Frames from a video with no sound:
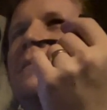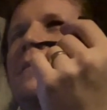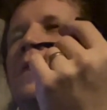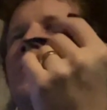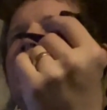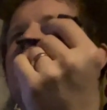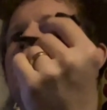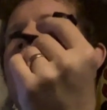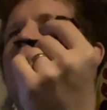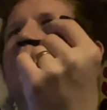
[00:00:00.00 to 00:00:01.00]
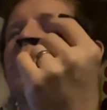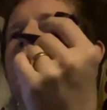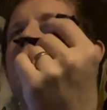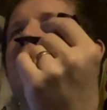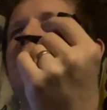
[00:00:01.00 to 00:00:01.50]
If you could somehow
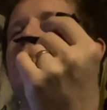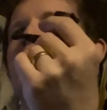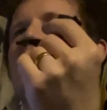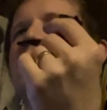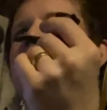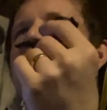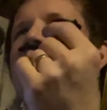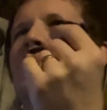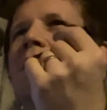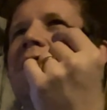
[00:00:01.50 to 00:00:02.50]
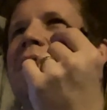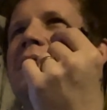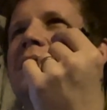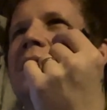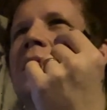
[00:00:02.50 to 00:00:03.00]
burn a Frosty from Wendy's,